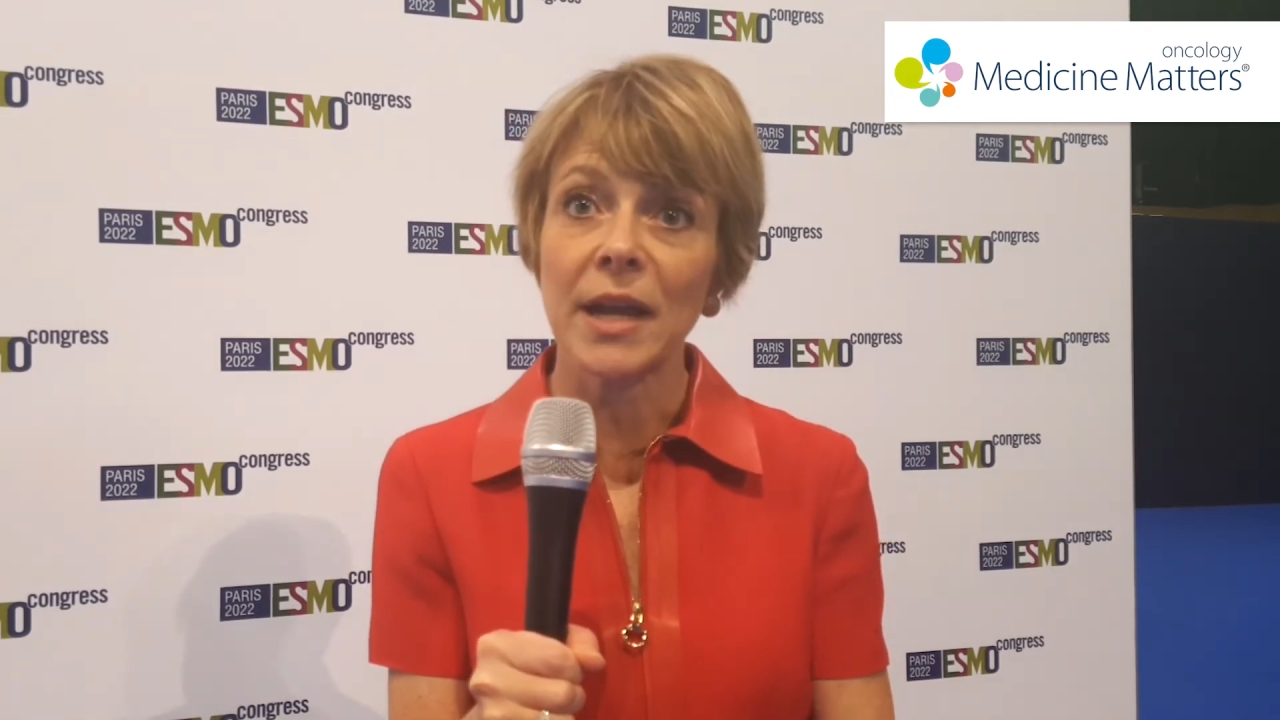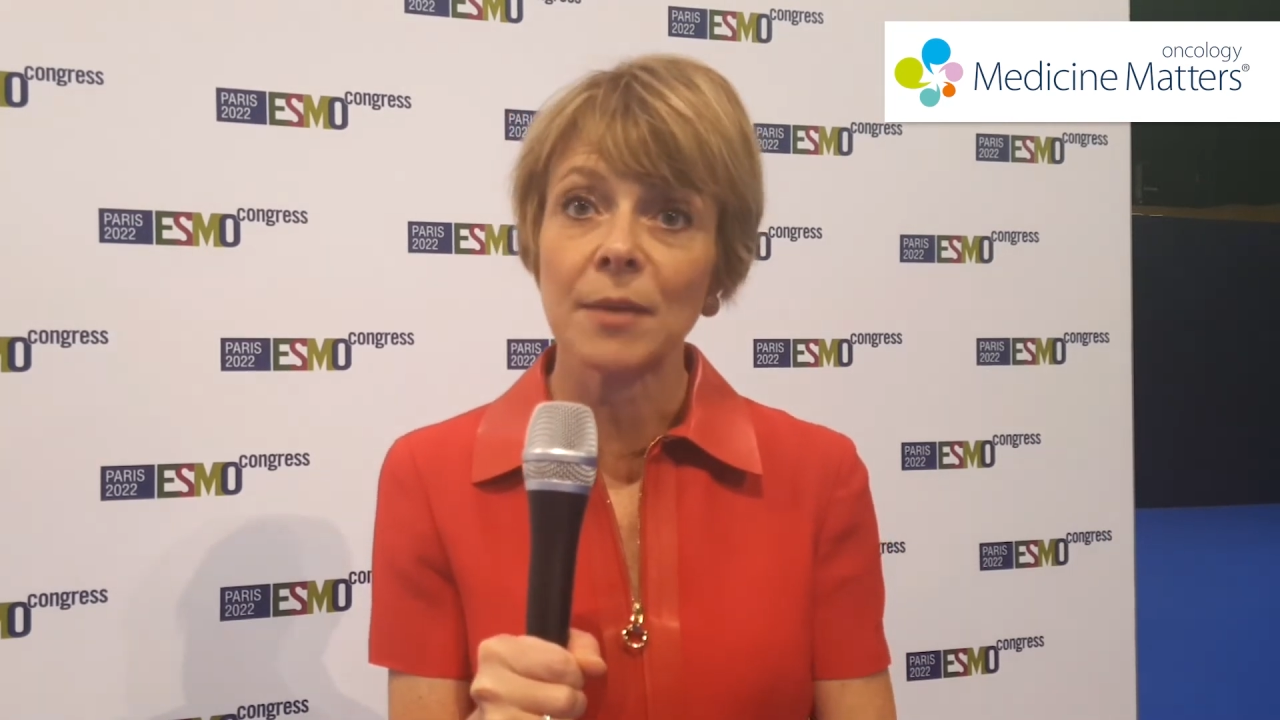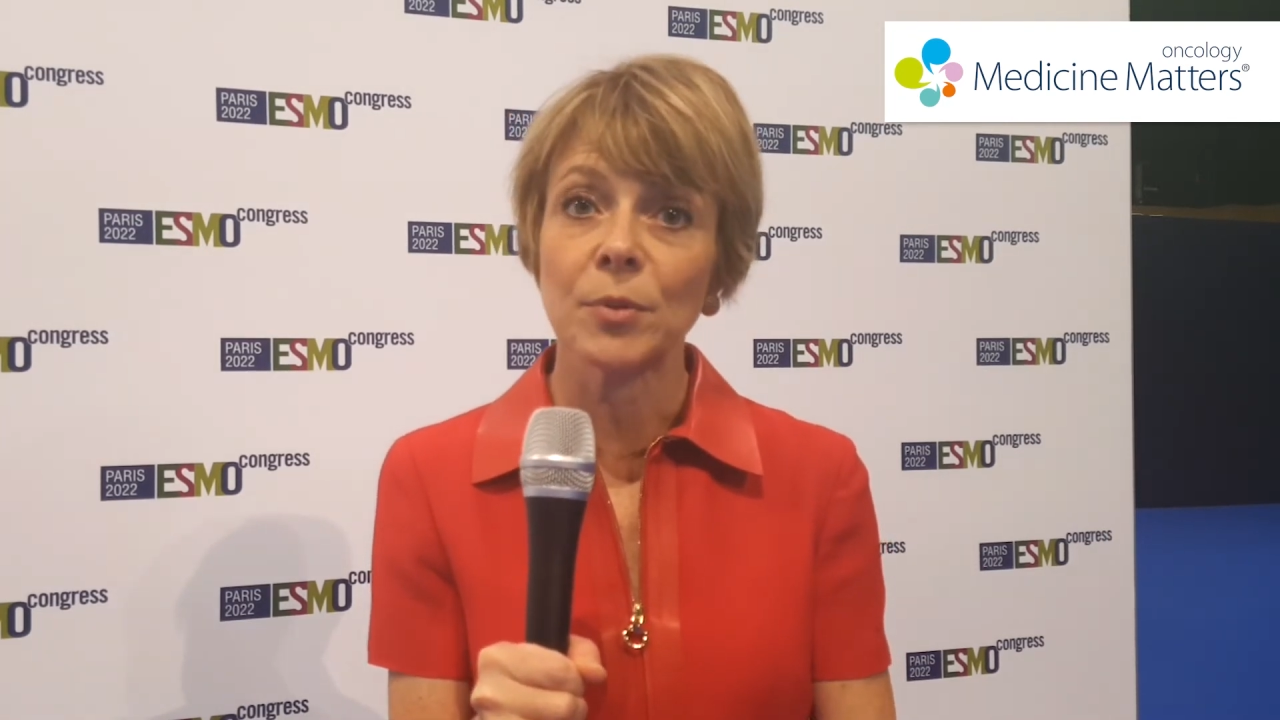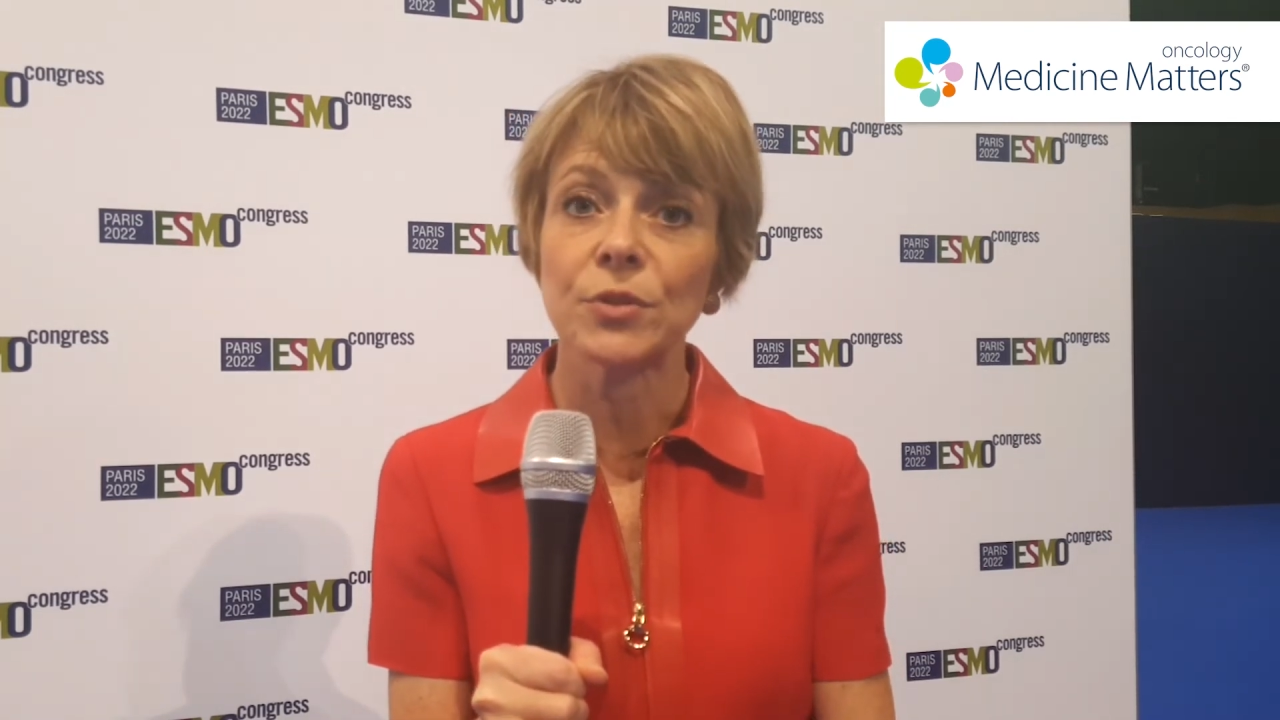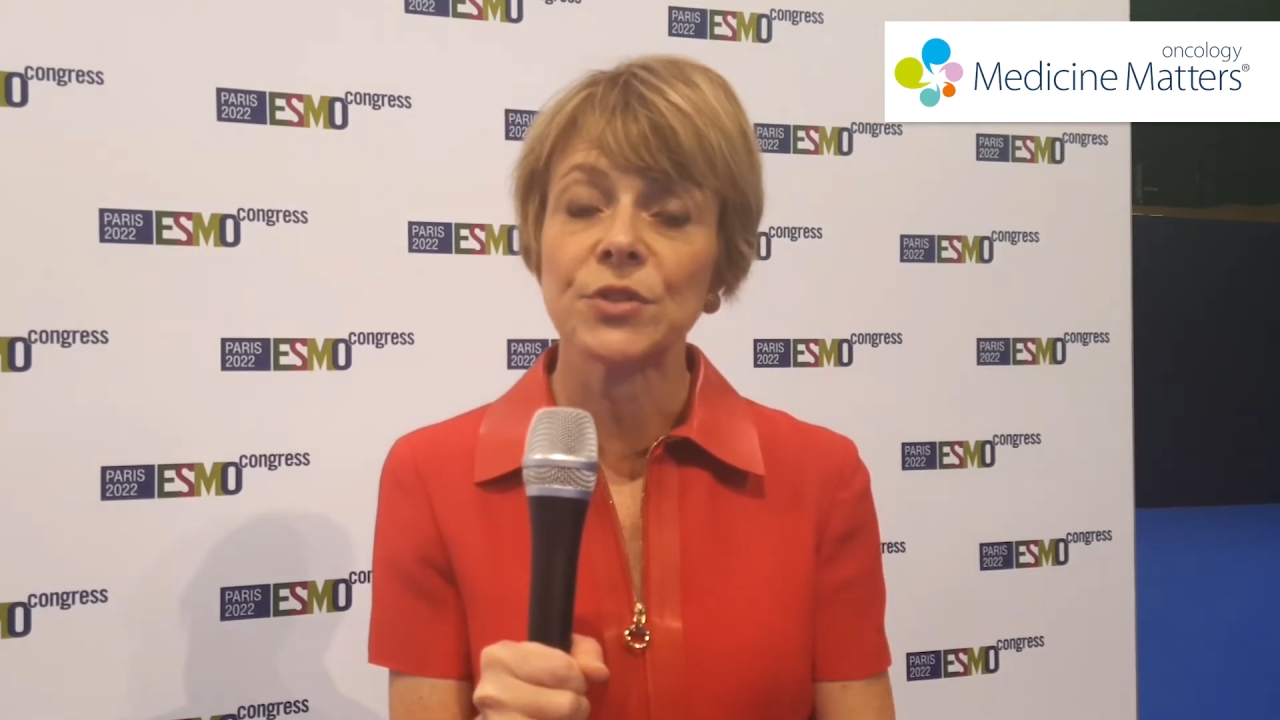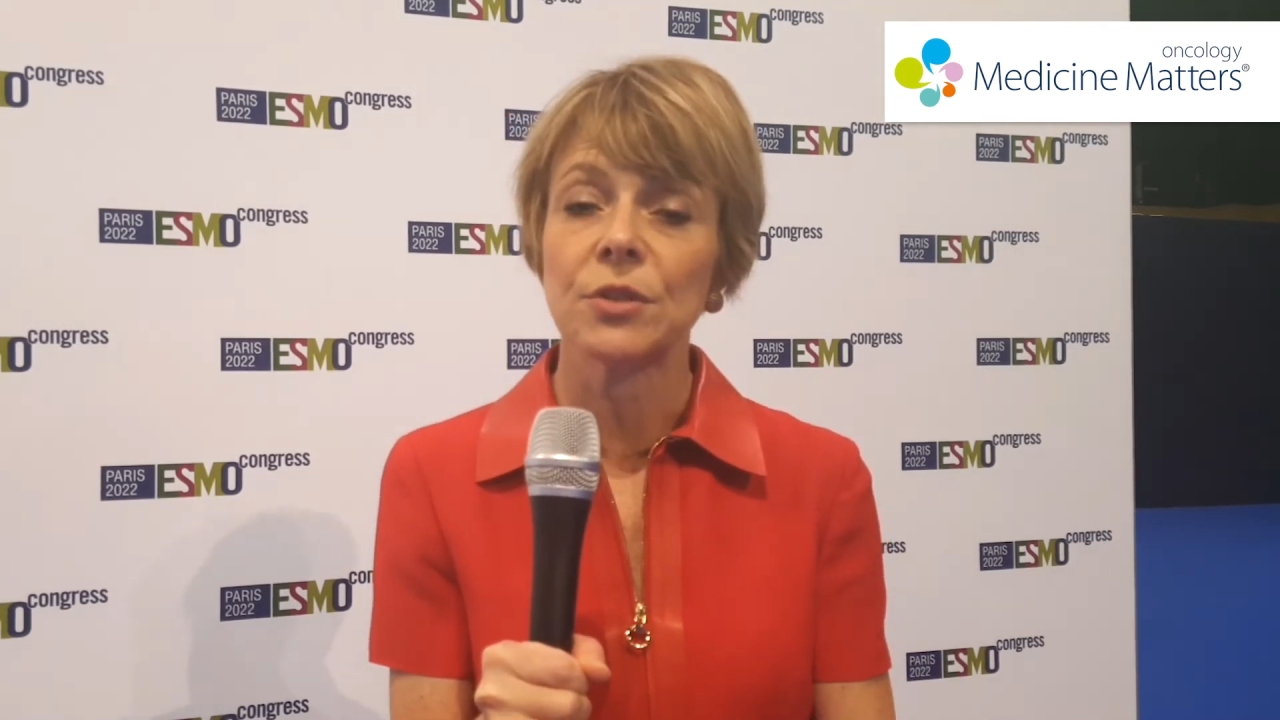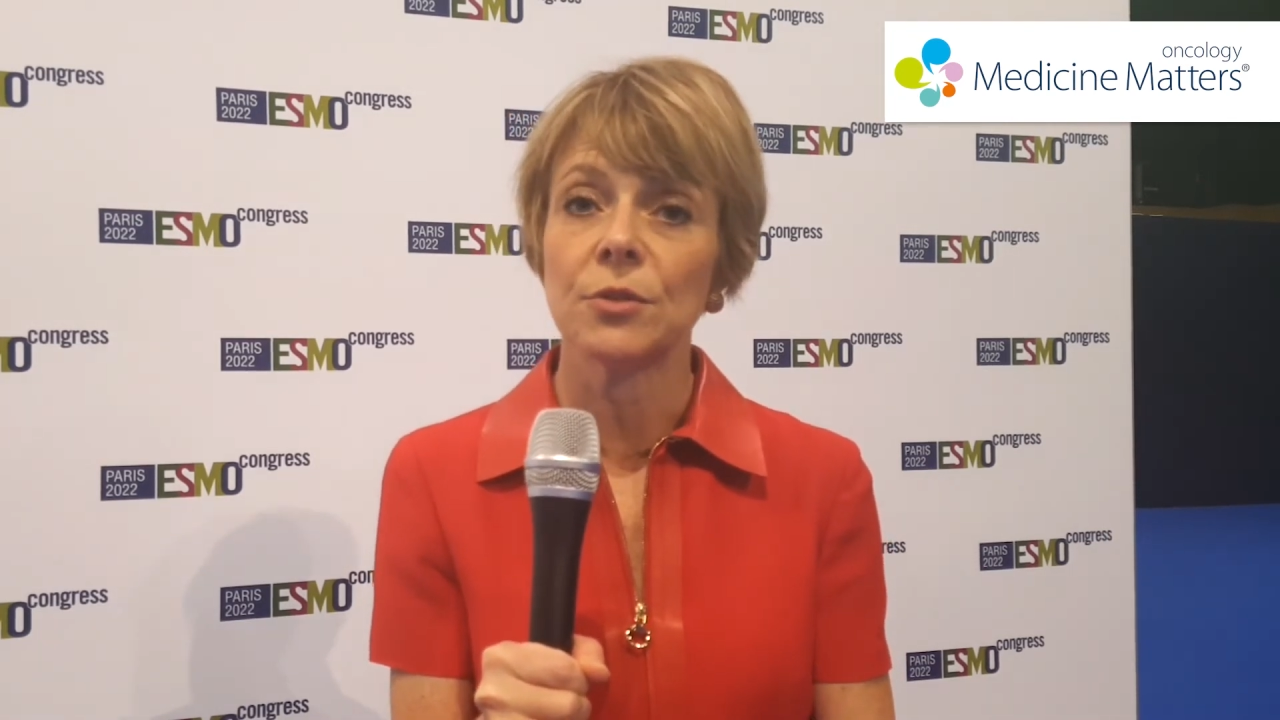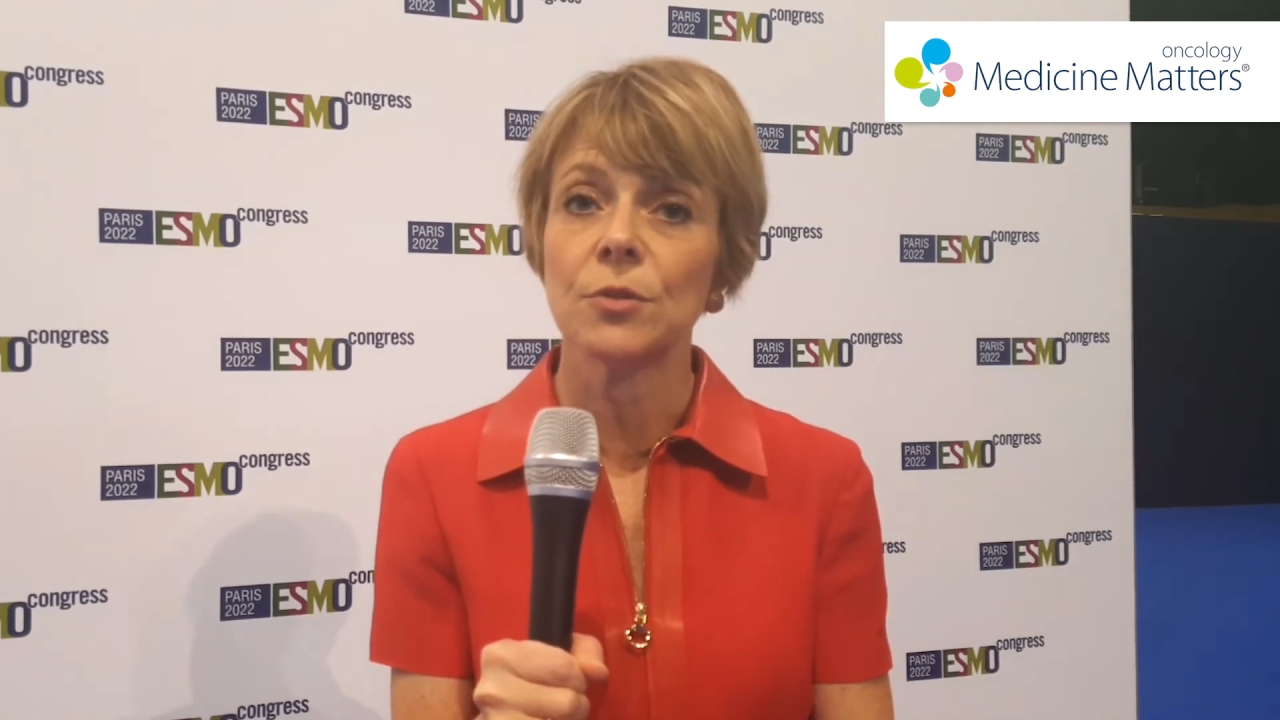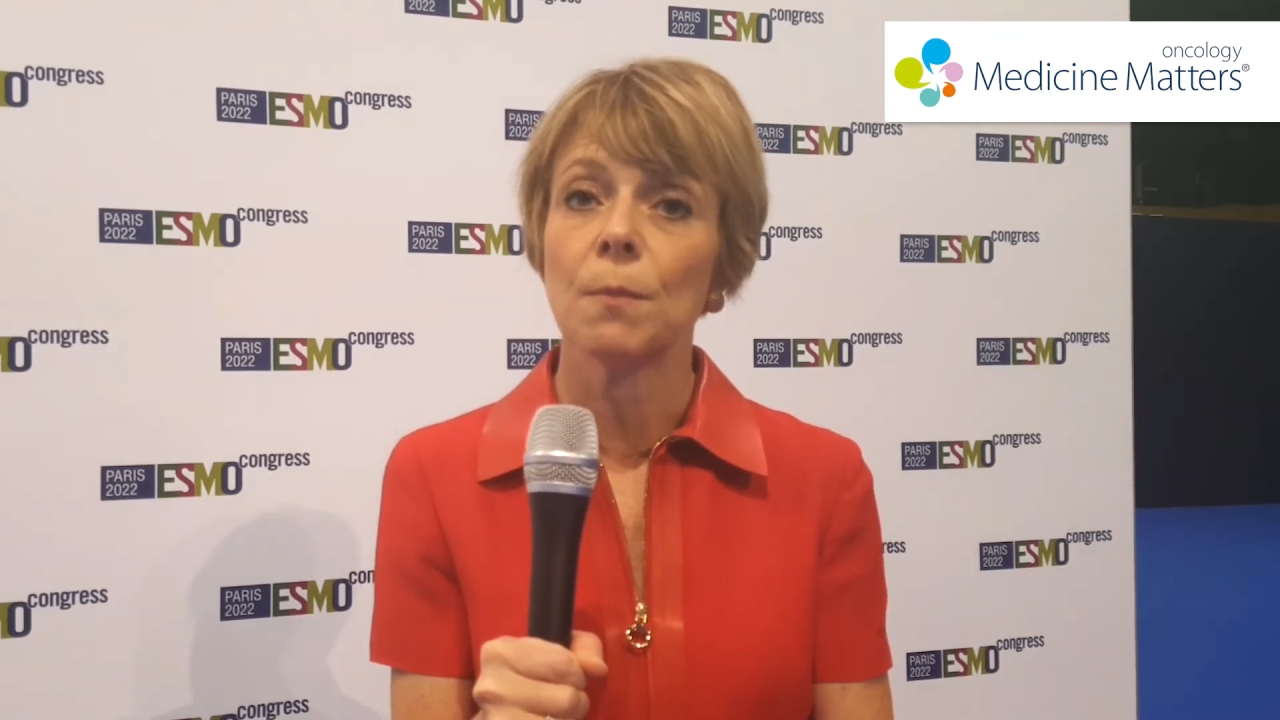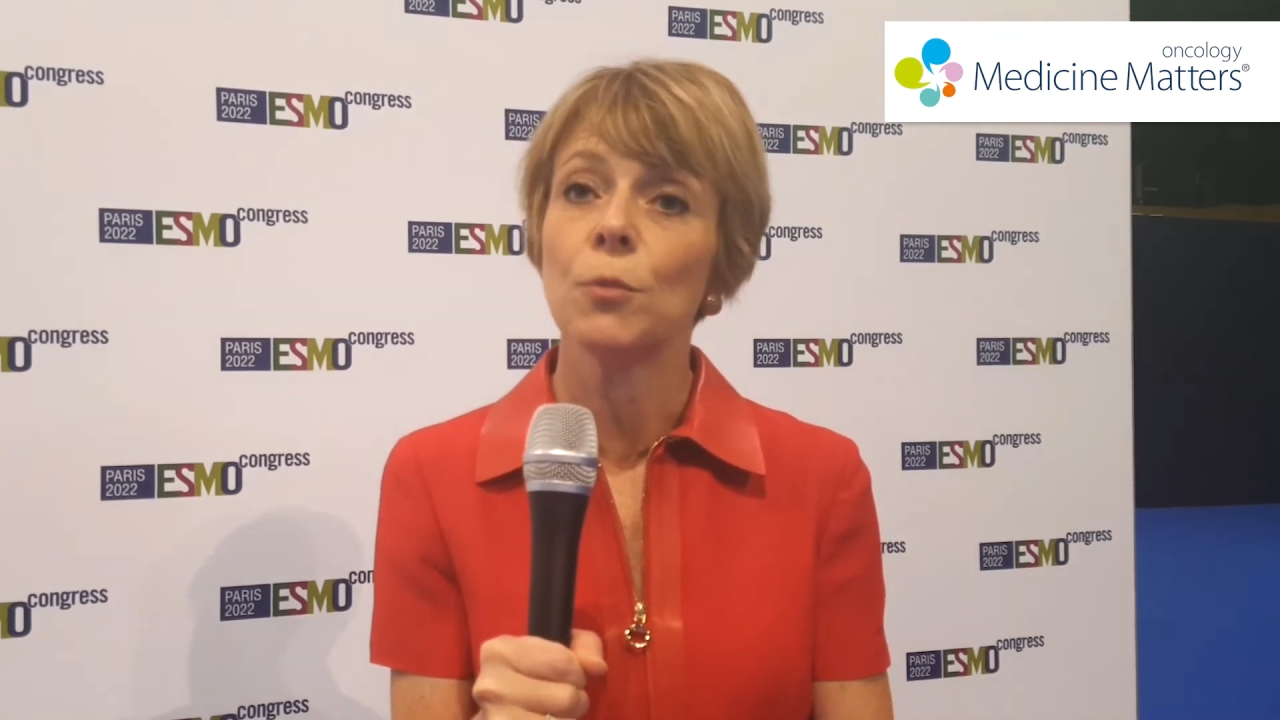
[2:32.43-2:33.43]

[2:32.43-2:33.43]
able to